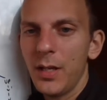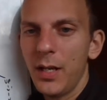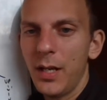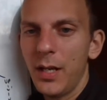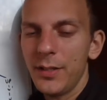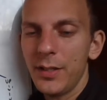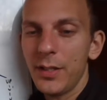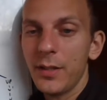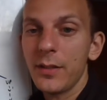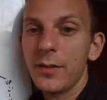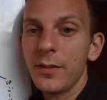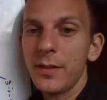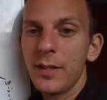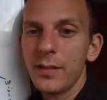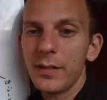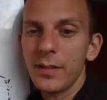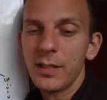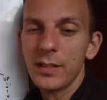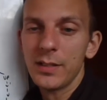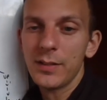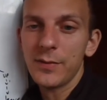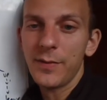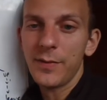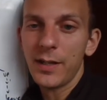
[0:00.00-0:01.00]
another thing
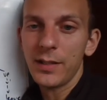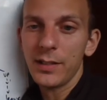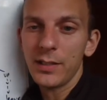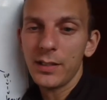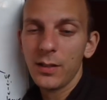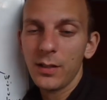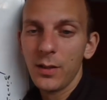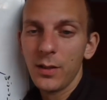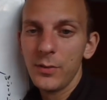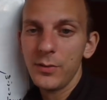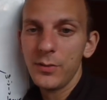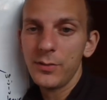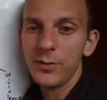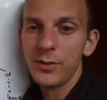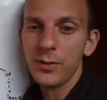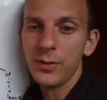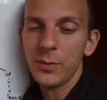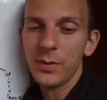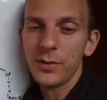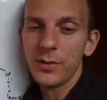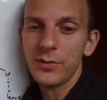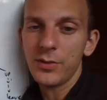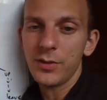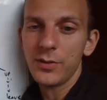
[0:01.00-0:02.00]
that it's very close
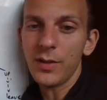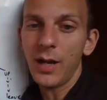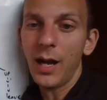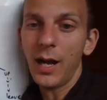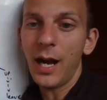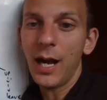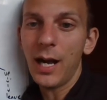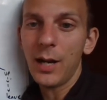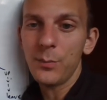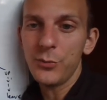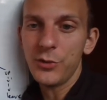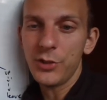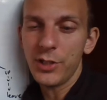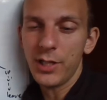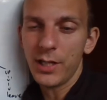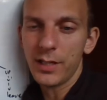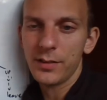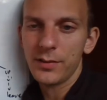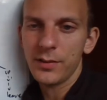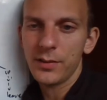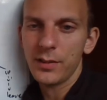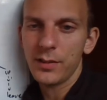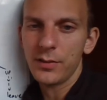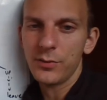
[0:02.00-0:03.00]
to, which is
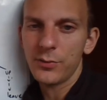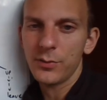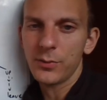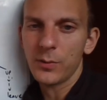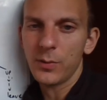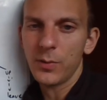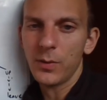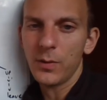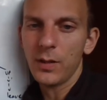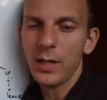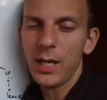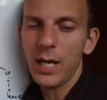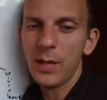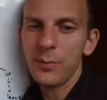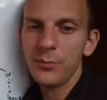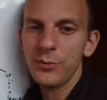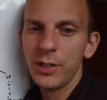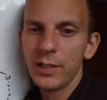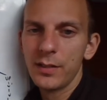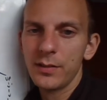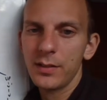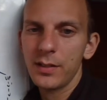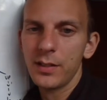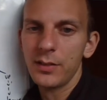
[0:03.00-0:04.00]
object control.
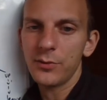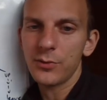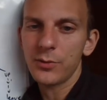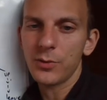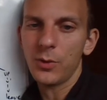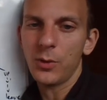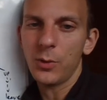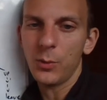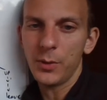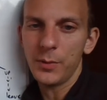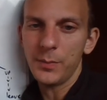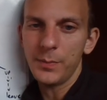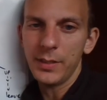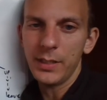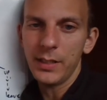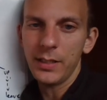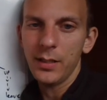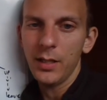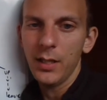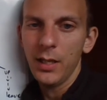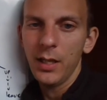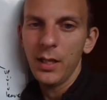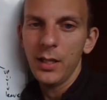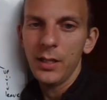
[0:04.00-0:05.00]
Object control would
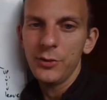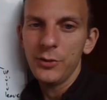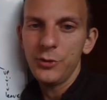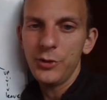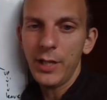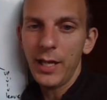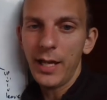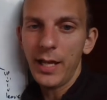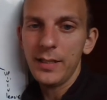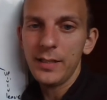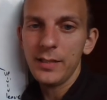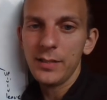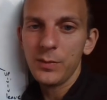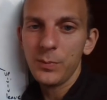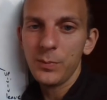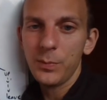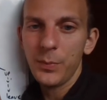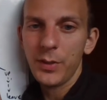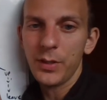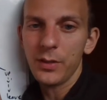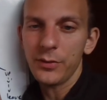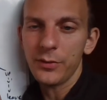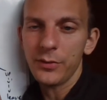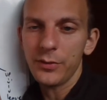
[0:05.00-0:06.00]
be Janice
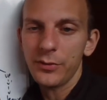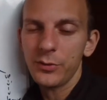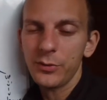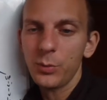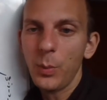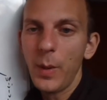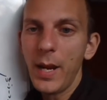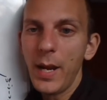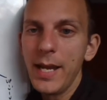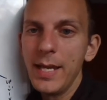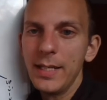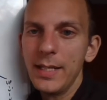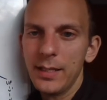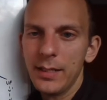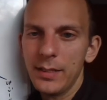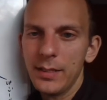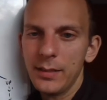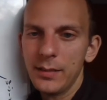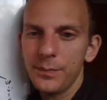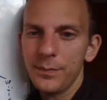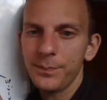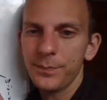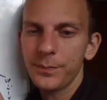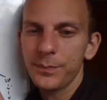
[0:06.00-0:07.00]

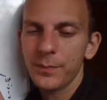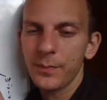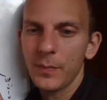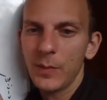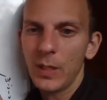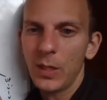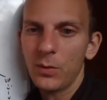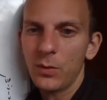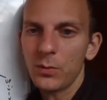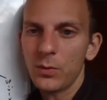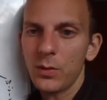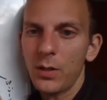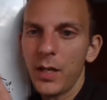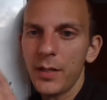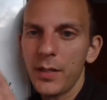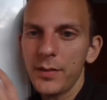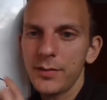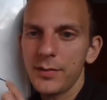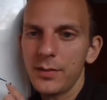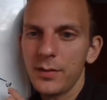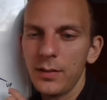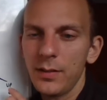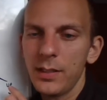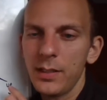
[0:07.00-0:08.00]
persuaded
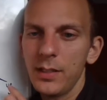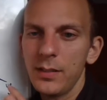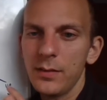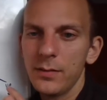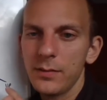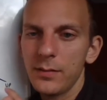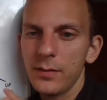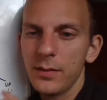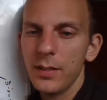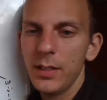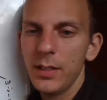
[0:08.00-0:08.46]
Ross to leave.